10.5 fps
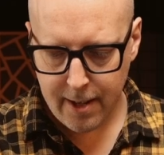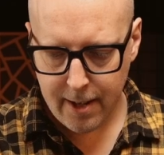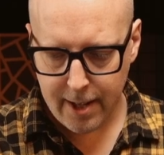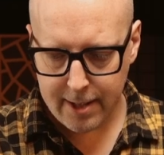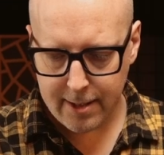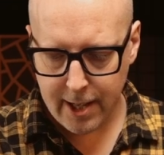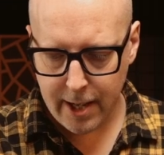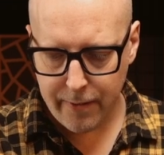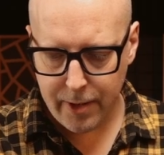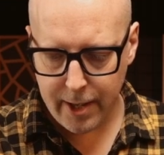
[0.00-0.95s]
let's
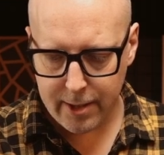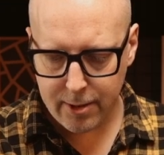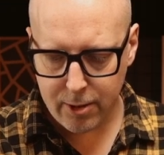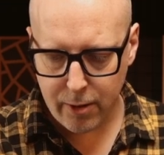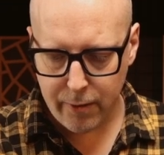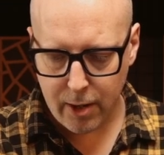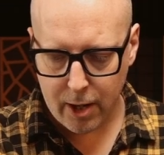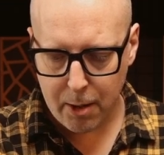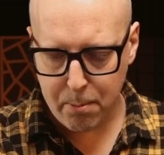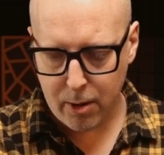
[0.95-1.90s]
have the server
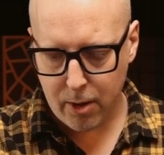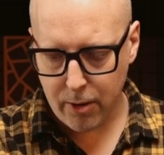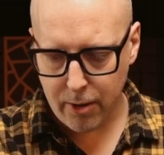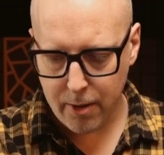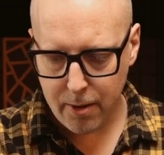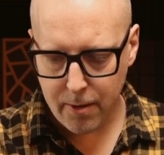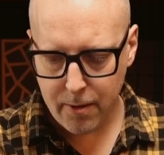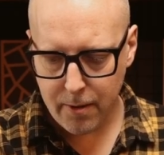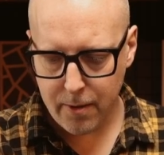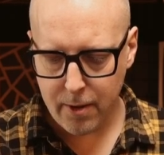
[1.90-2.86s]
up on
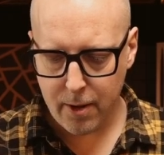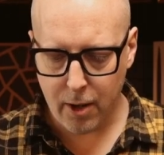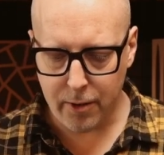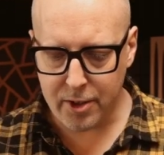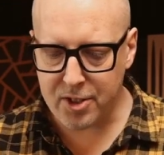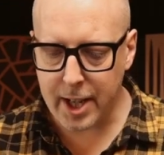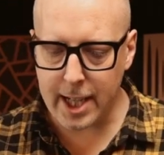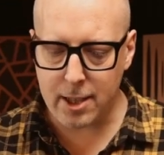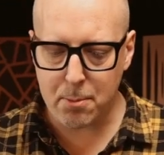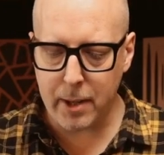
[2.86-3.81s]
on the
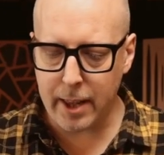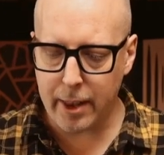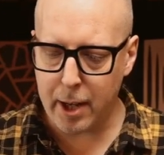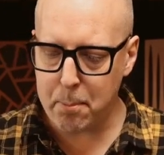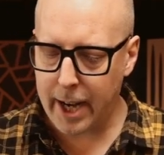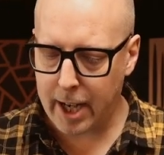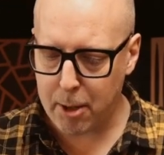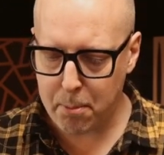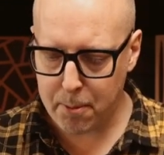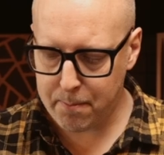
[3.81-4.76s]
stage be the
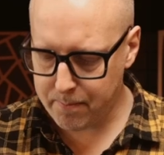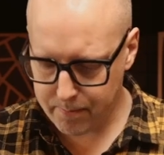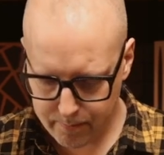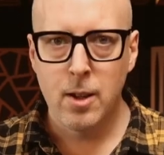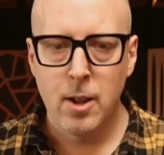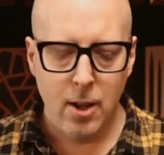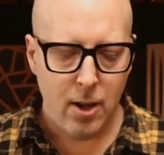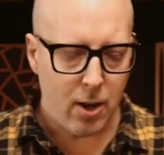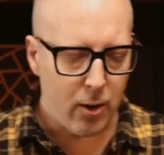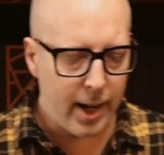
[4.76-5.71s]
backup.
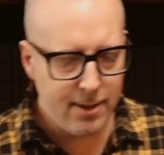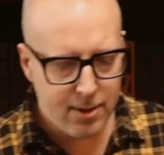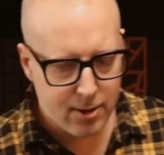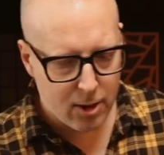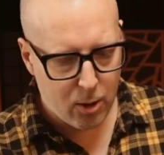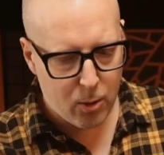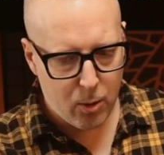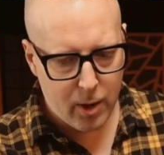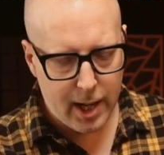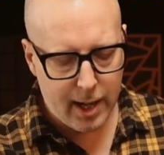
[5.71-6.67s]
All right,
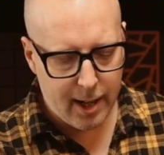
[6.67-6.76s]
so uh,